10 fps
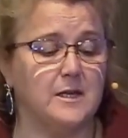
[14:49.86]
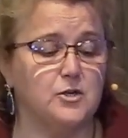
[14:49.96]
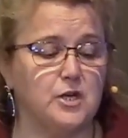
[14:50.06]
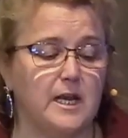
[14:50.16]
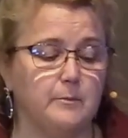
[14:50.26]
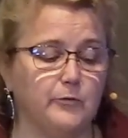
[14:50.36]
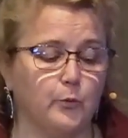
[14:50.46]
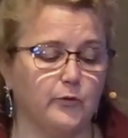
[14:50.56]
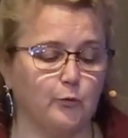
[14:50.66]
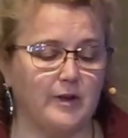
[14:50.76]
James
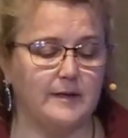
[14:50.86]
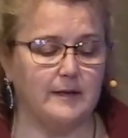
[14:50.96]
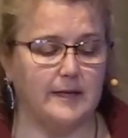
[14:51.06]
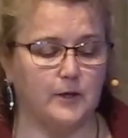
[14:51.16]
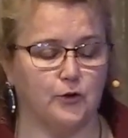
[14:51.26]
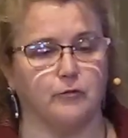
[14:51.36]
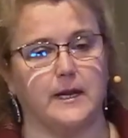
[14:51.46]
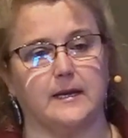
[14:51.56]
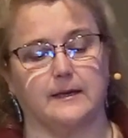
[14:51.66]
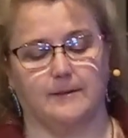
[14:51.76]
was written in
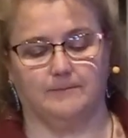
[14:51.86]
Greek.